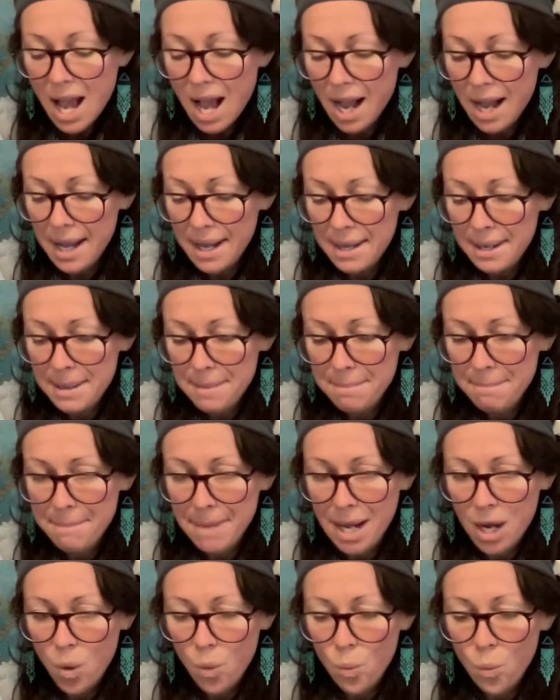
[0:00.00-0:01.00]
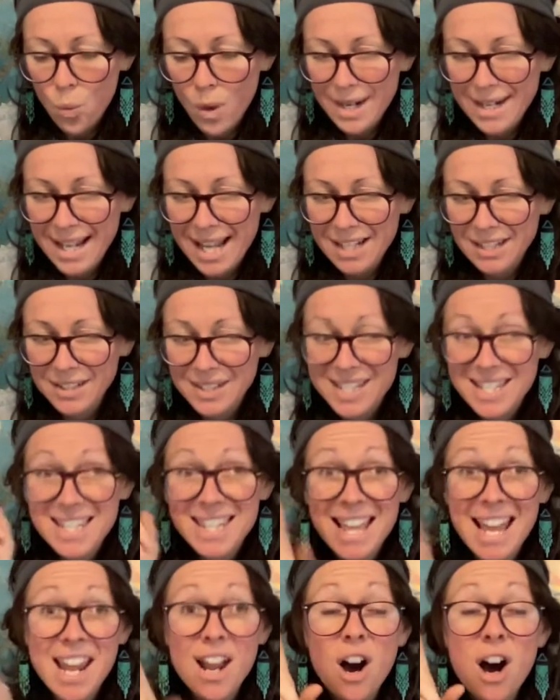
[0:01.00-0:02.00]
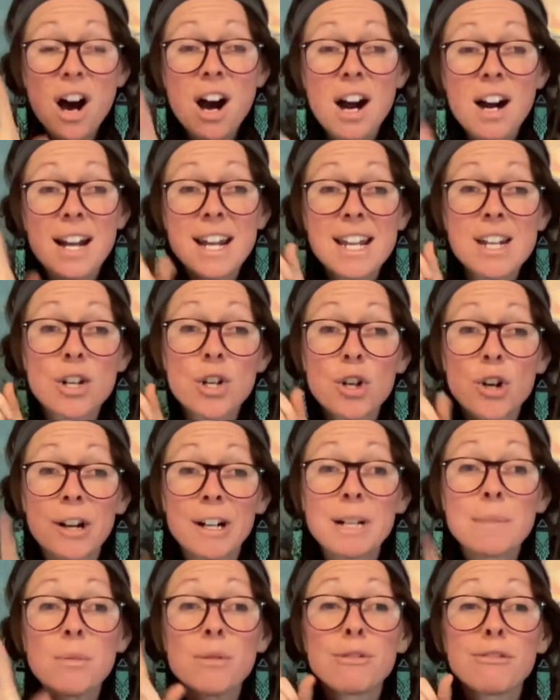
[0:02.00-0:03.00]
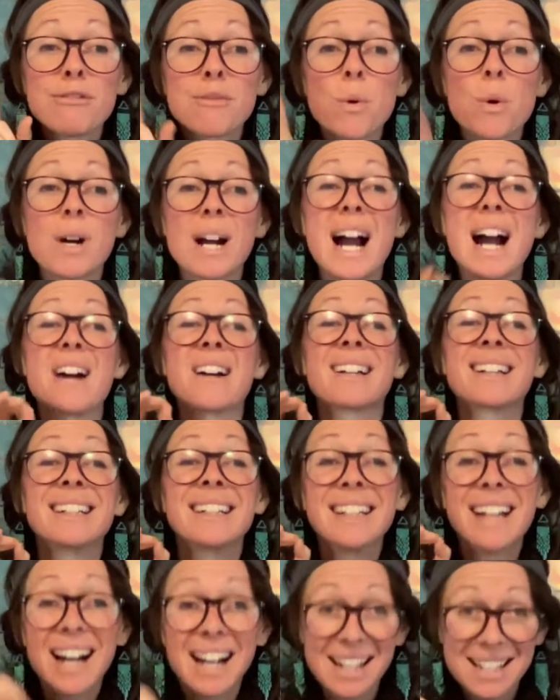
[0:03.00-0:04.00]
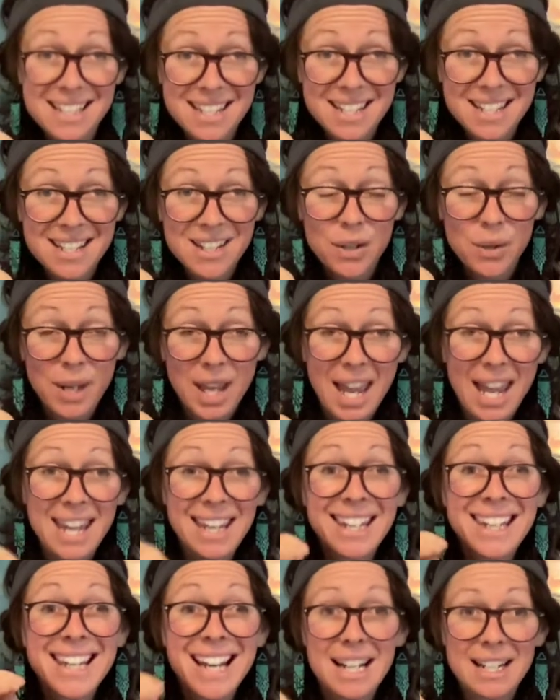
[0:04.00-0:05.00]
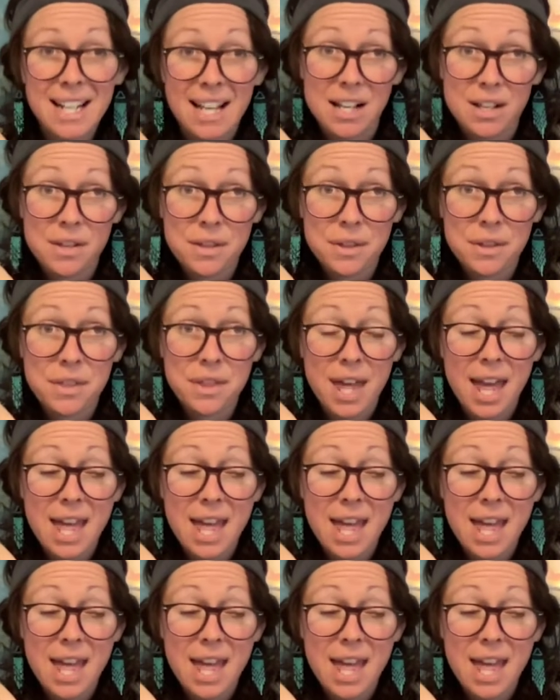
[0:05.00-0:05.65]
What else? They are incredible for our gut, okay? Gut health.